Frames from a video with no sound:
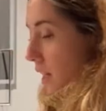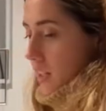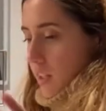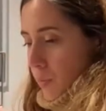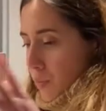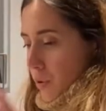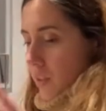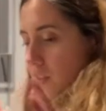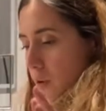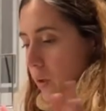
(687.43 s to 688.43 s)
putting
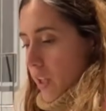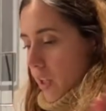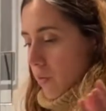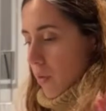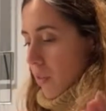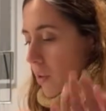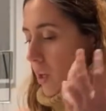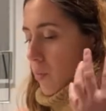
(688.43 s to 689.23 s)
these away and everything,